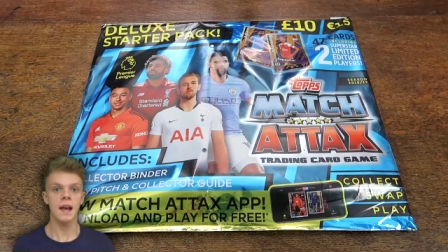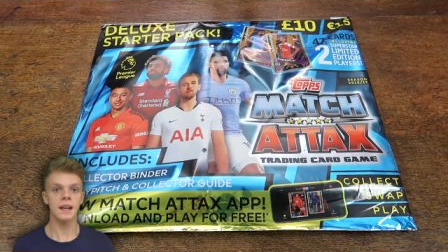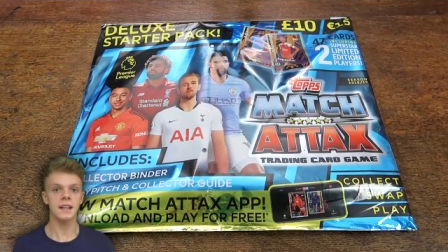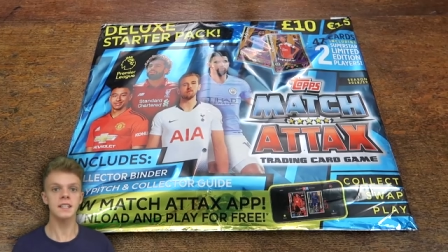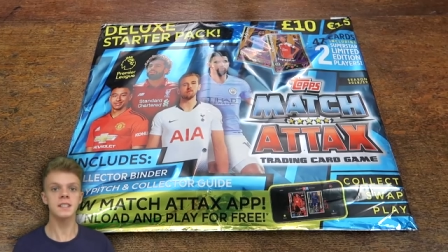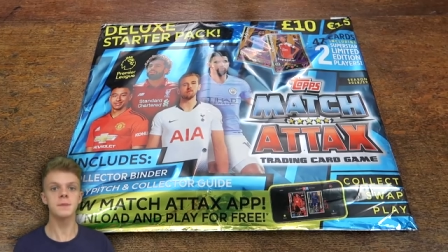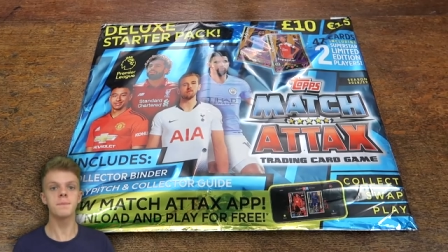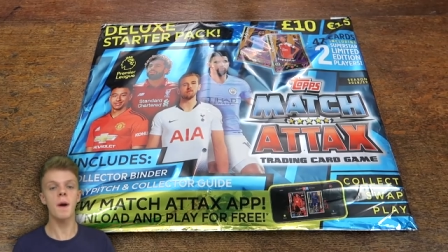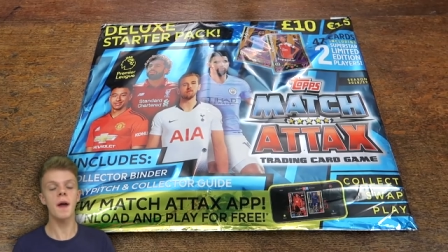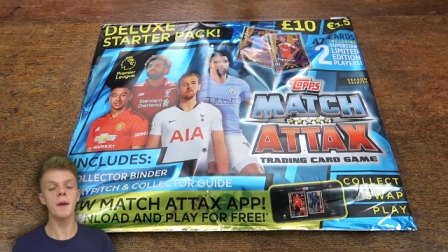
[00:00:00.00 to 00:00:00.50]
Hey
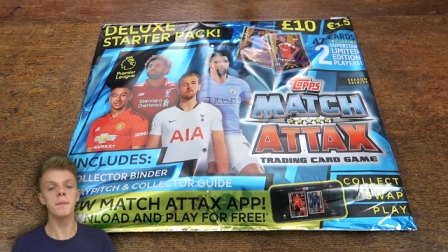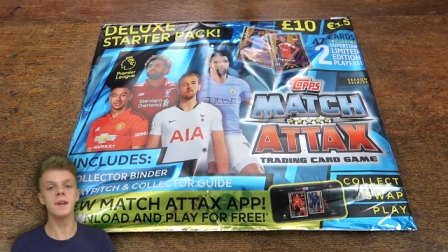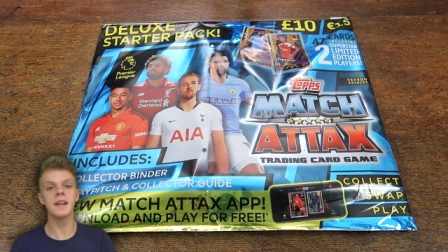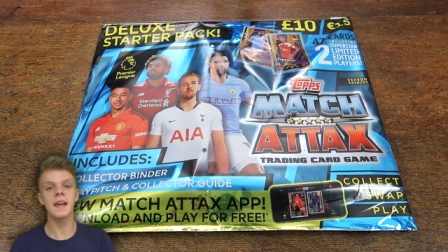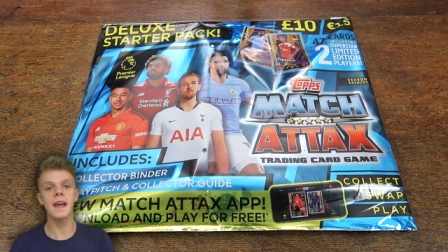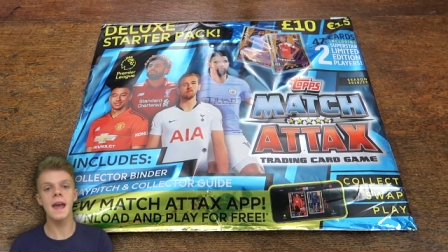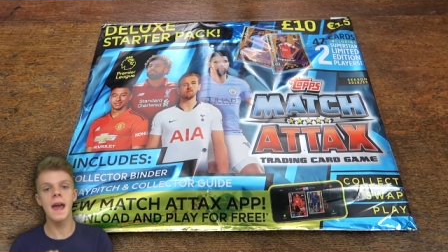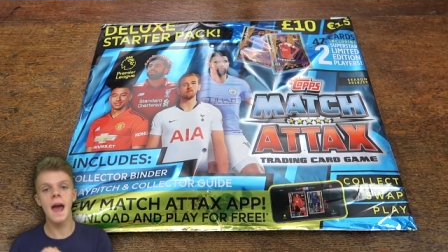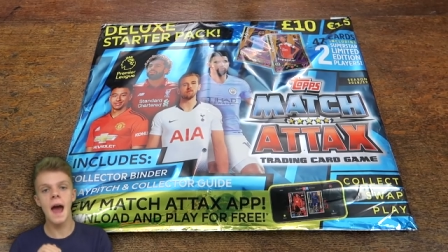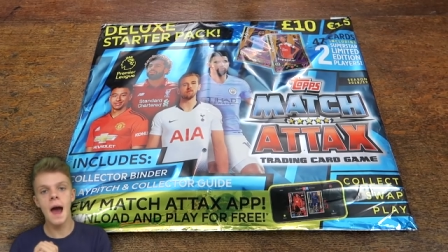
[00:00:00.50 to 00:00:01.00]
guys, Barnaby
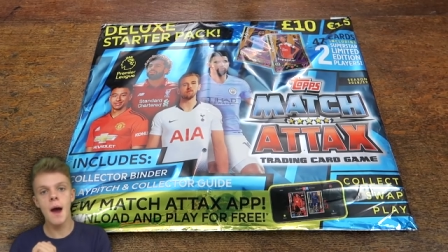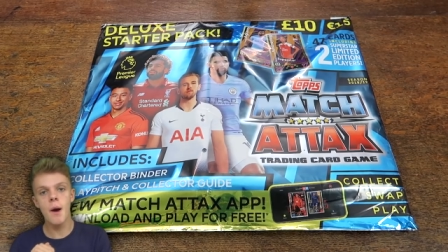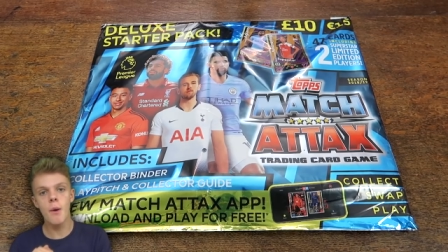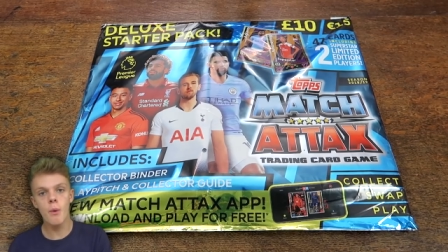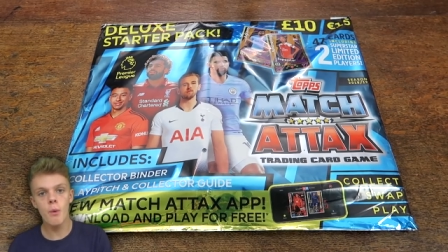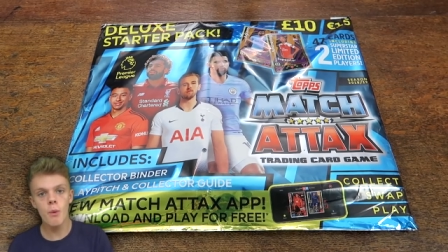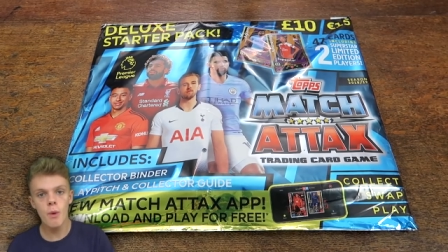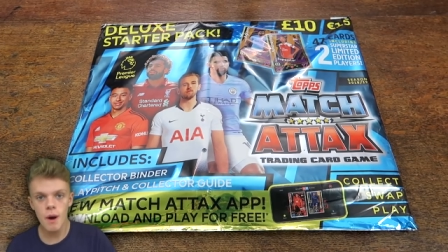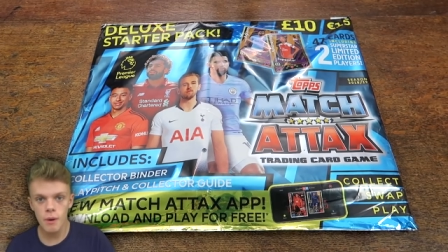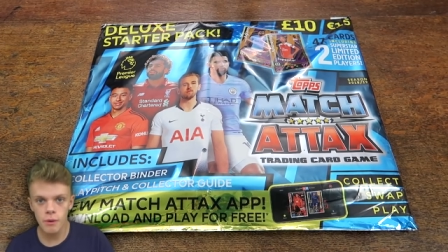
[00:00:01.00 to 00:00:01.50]
here
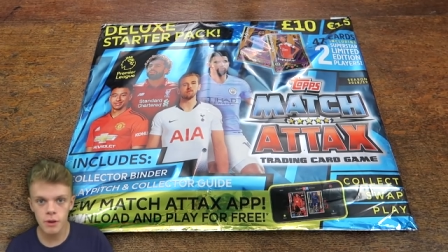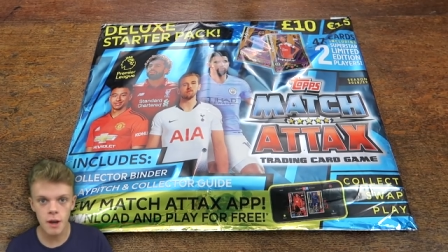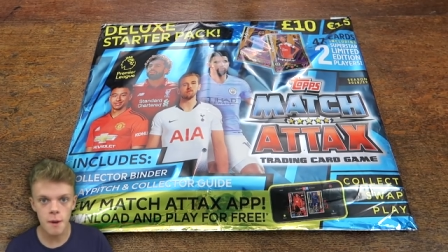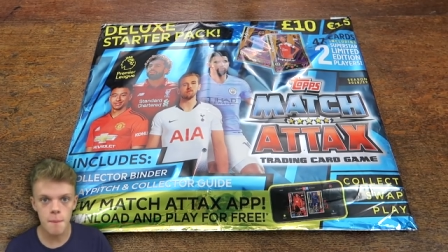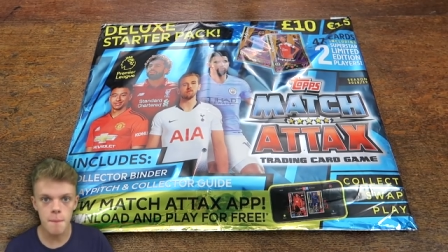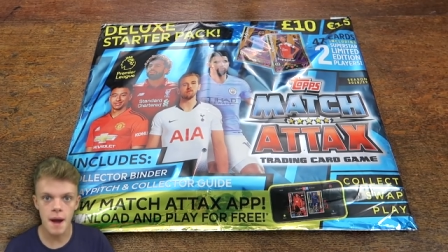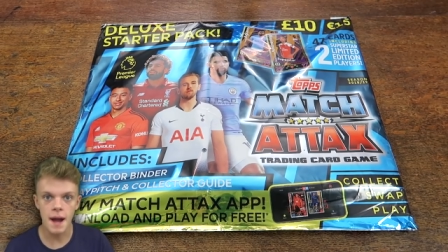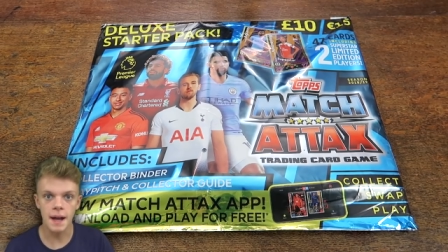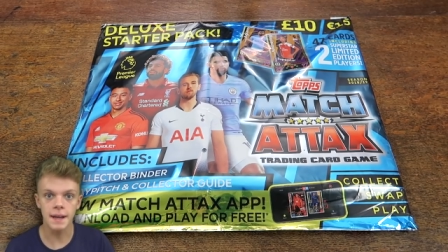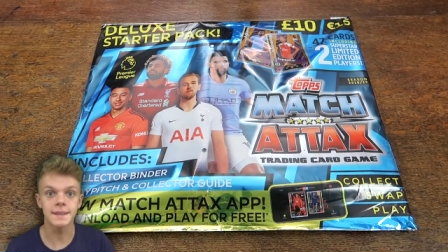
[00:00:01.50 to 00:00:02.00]
and
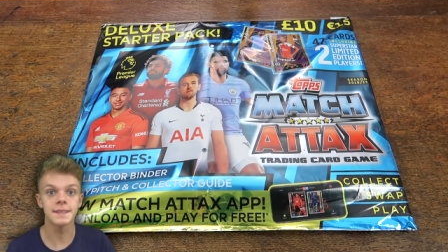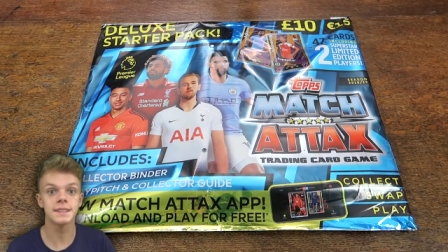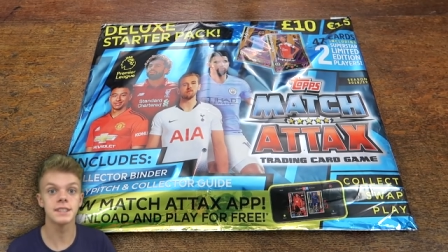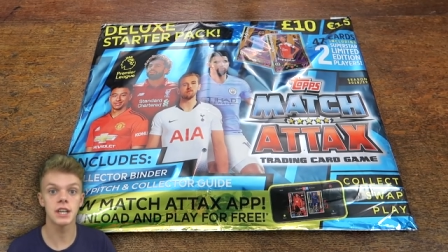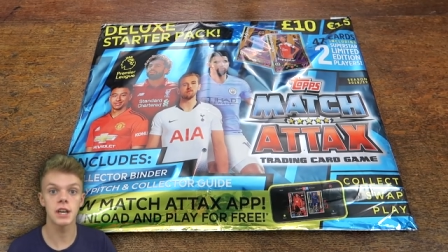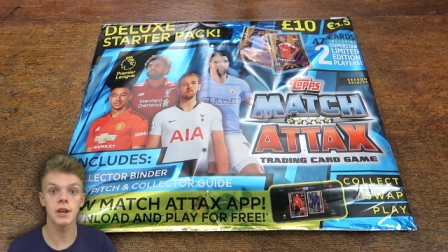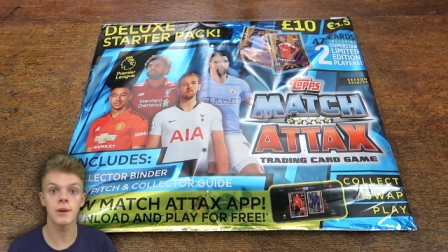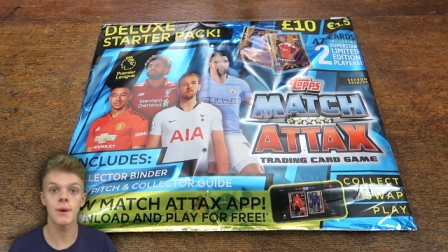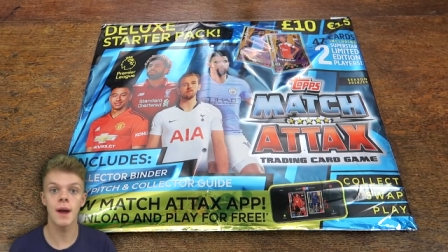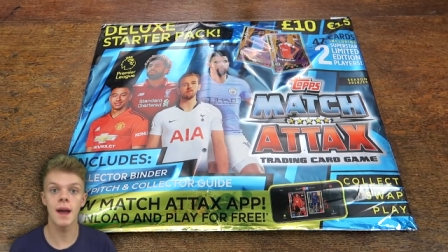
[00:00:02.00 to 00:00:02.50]
welcome back
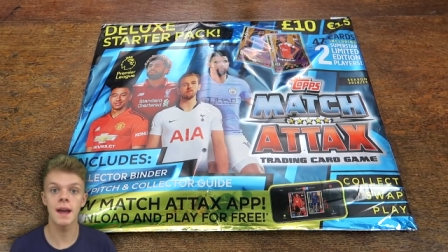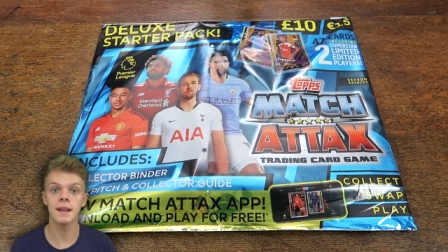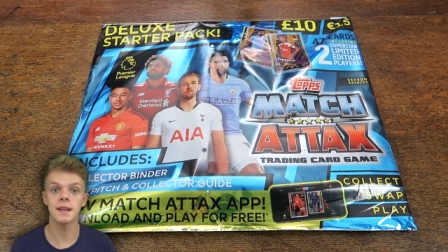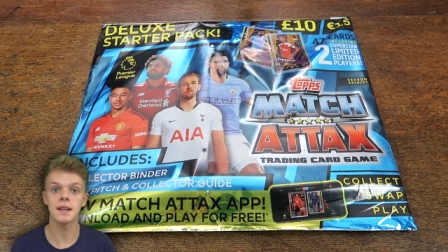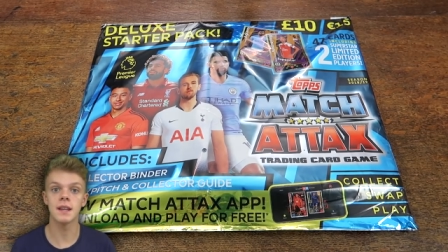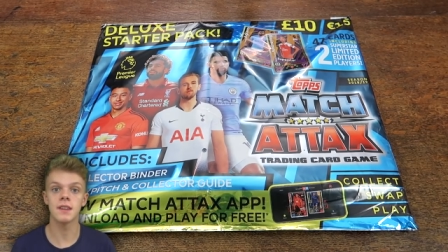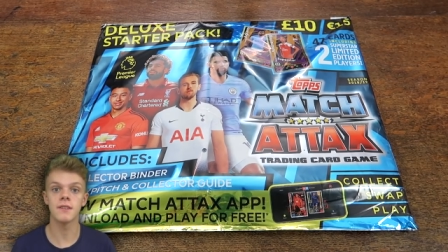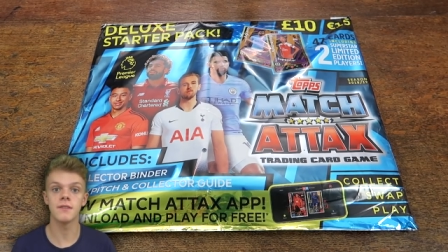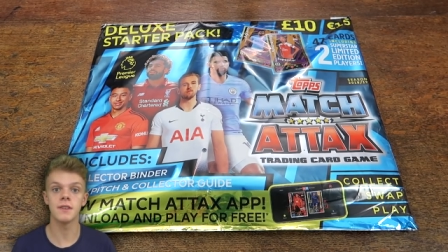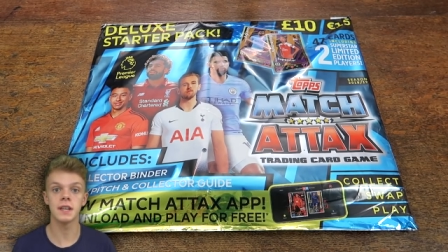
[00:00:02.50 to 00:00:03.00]
to
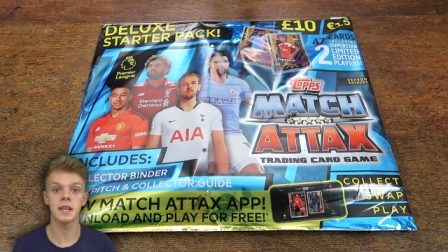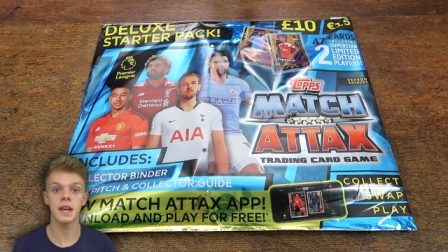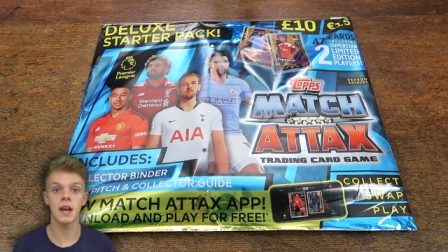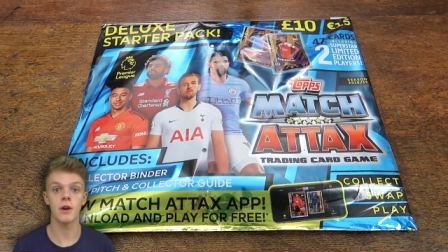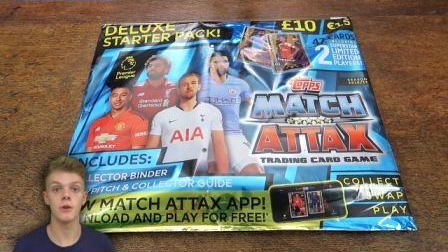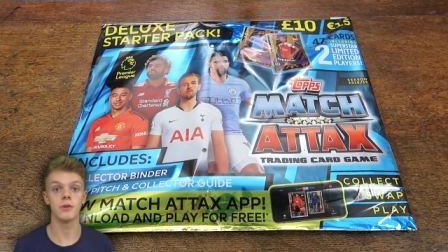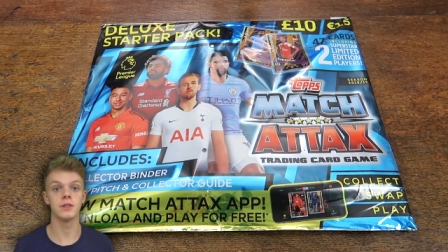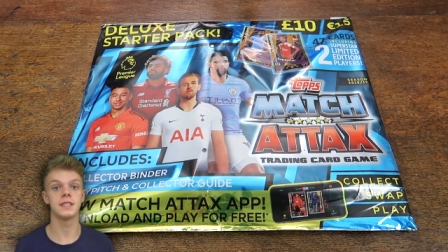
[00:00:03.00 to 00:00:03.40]
another video.